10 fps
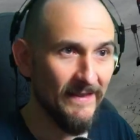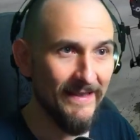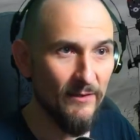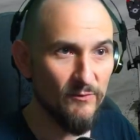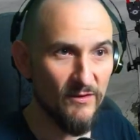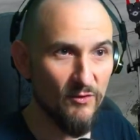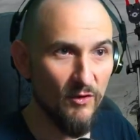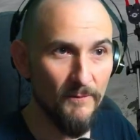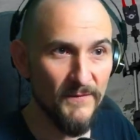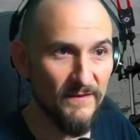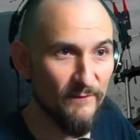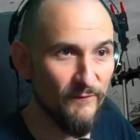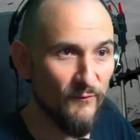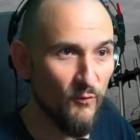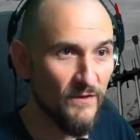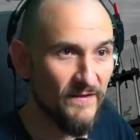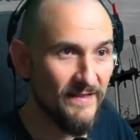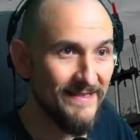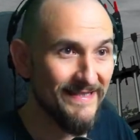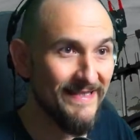where the Kuori whitefish is
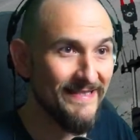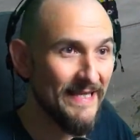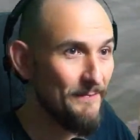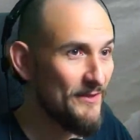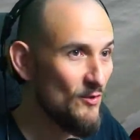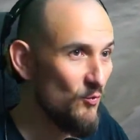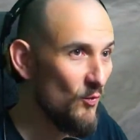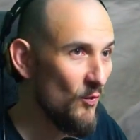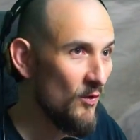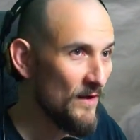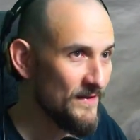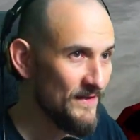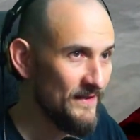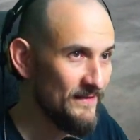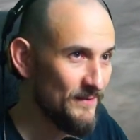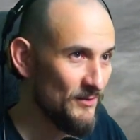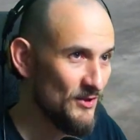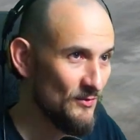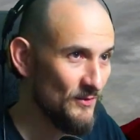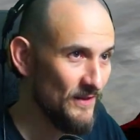also in between, that would
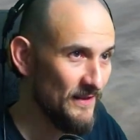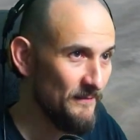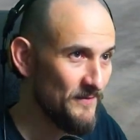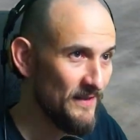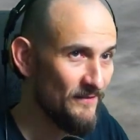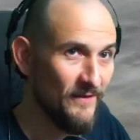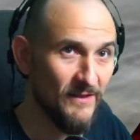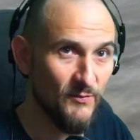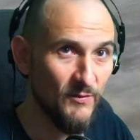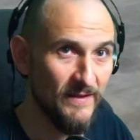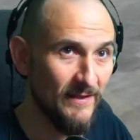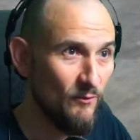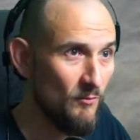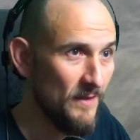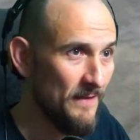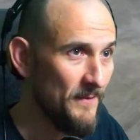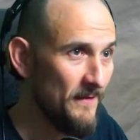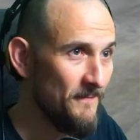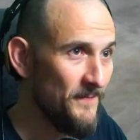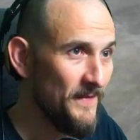of course be the absolute blast.
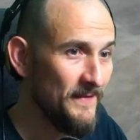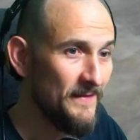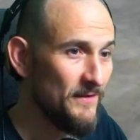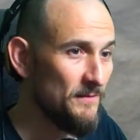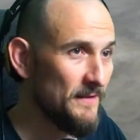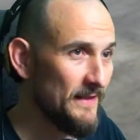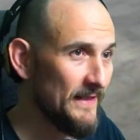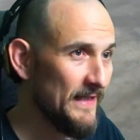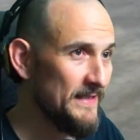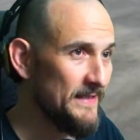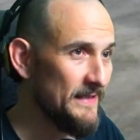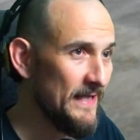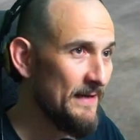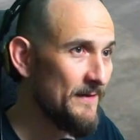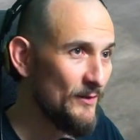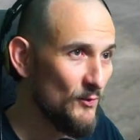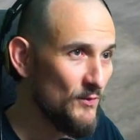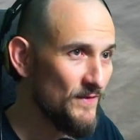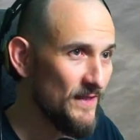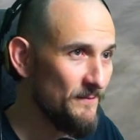Come on in here.
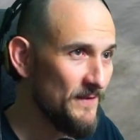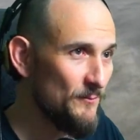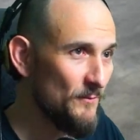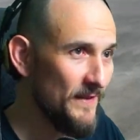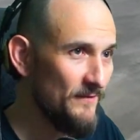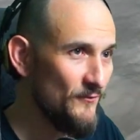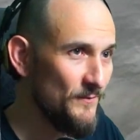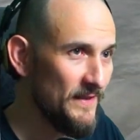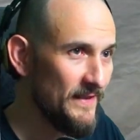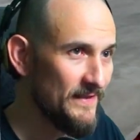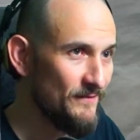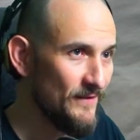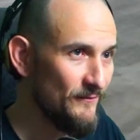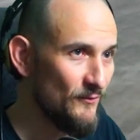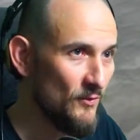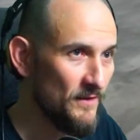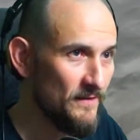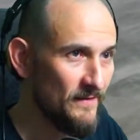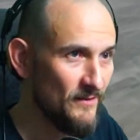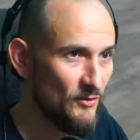But silver bream at the moment for me really
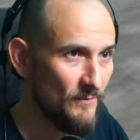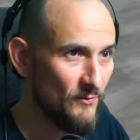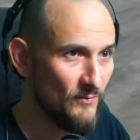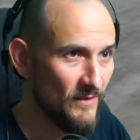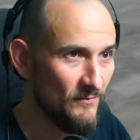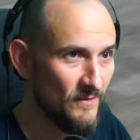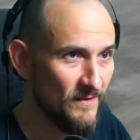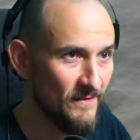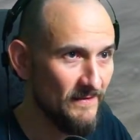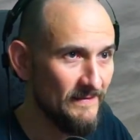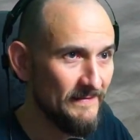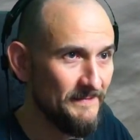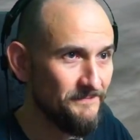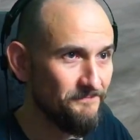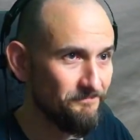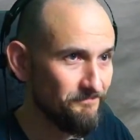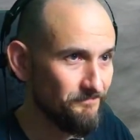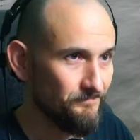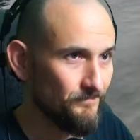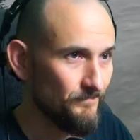far in front. That
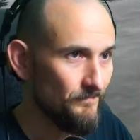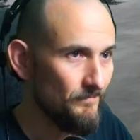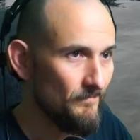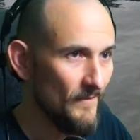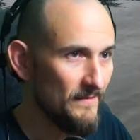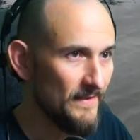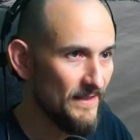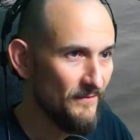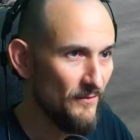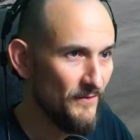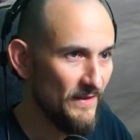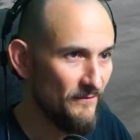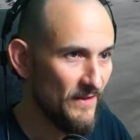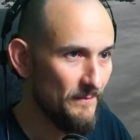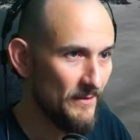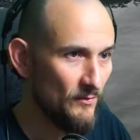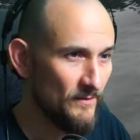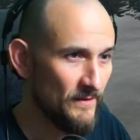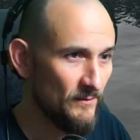looks already good. That would